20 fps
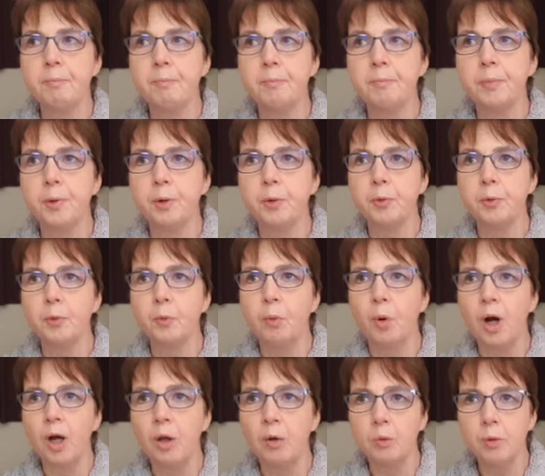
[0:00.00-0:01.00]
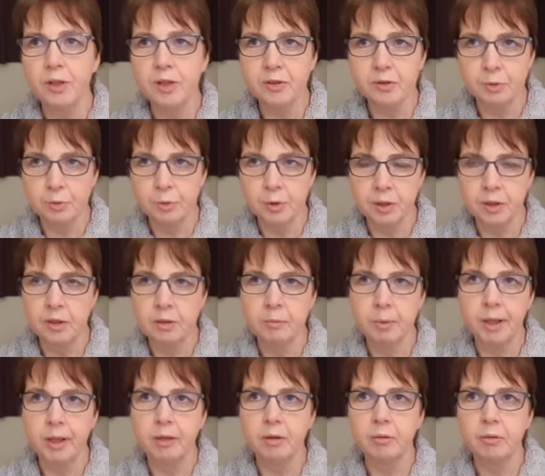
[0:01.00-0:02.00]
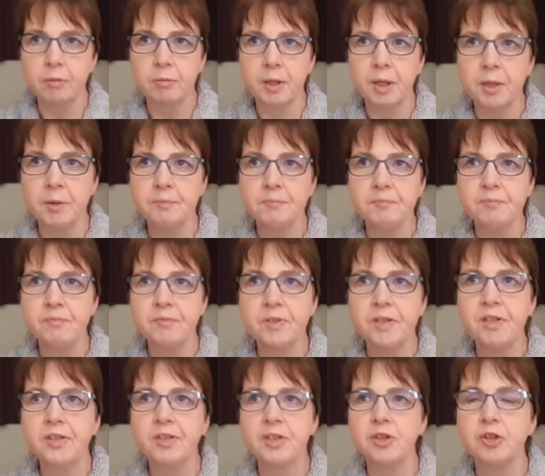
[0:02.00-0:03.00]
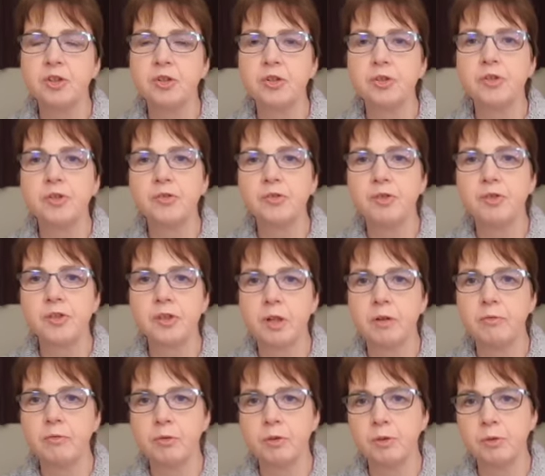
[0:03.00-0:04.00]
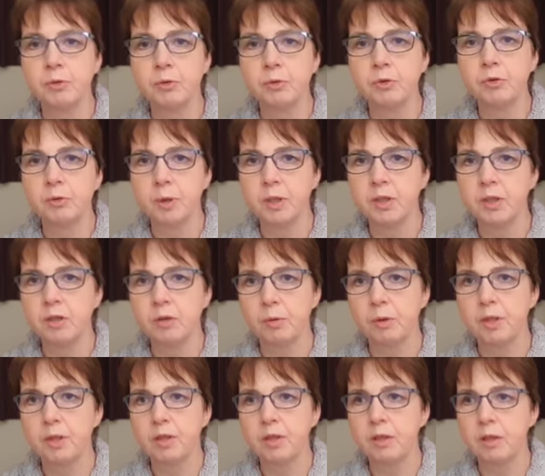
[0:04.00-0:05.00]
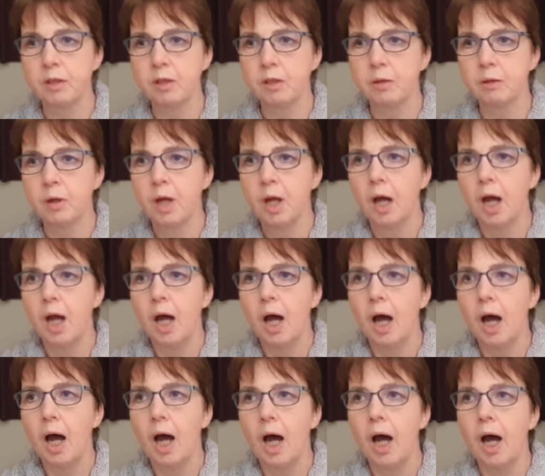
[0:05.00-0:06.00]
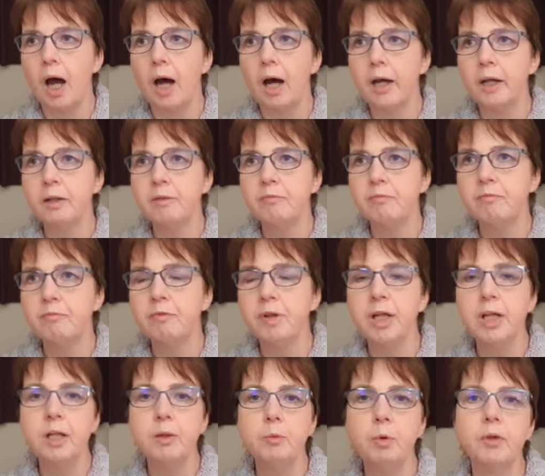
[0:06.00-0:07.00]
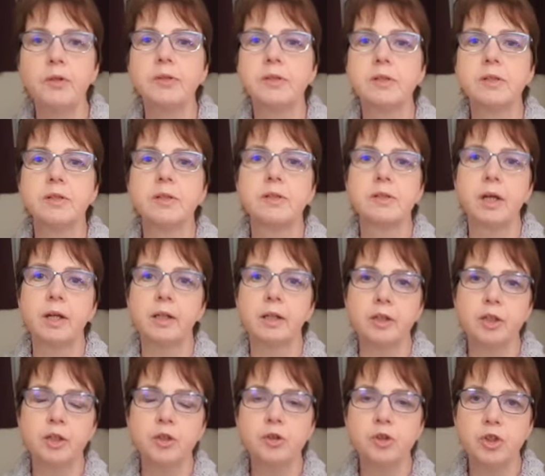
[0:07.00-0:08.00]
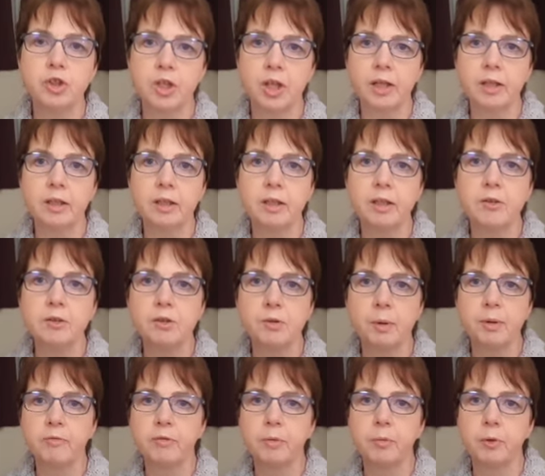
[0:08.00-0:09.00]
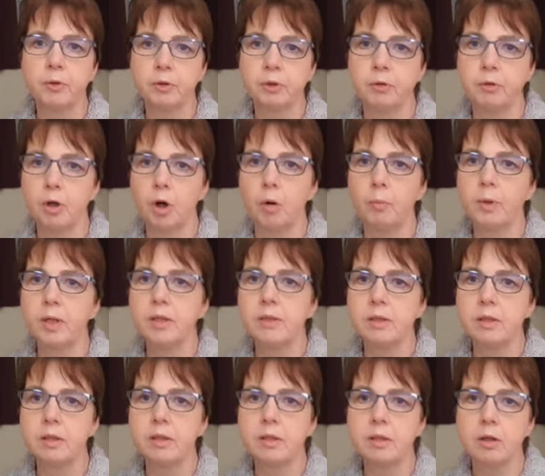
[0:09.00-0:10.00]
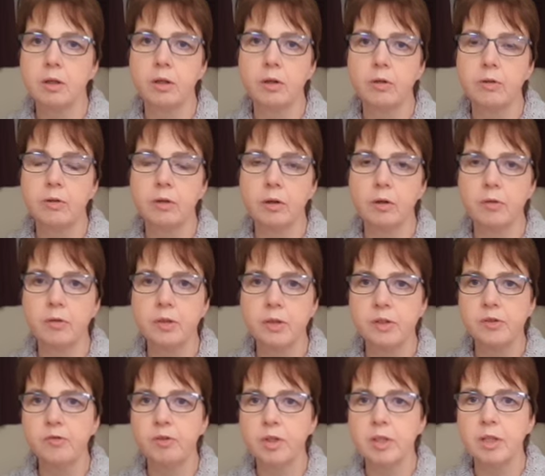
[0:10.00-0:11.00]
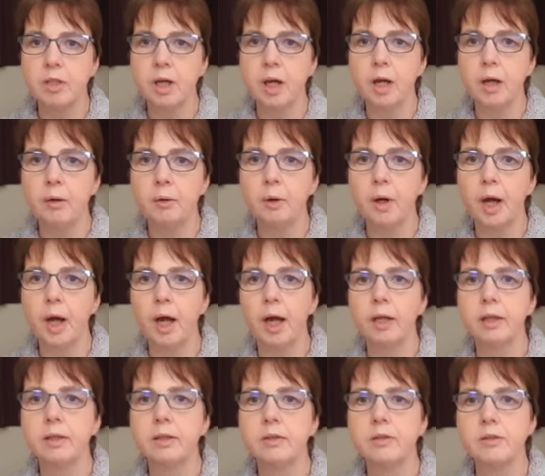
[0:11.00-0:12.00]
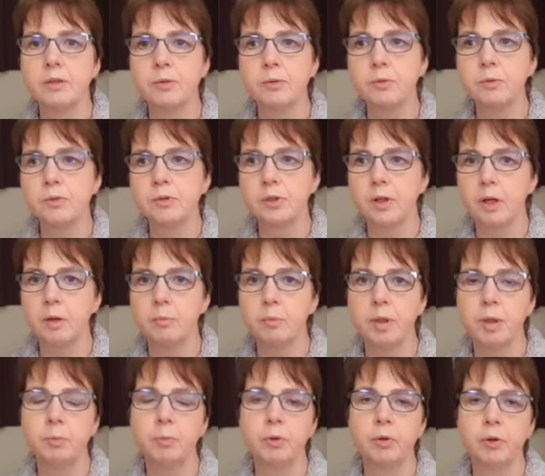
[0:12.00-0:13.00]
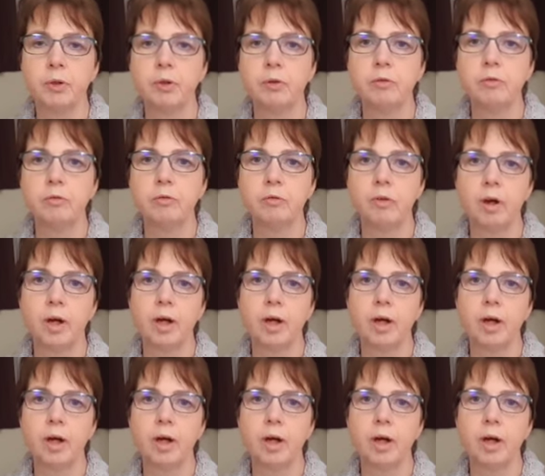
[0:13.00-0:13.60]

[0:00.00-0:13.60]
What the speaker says: But while we're talking about decisions for So Frugal 2022, I really wanted to say a huge thank you to everyone who commented on this video, and also people who've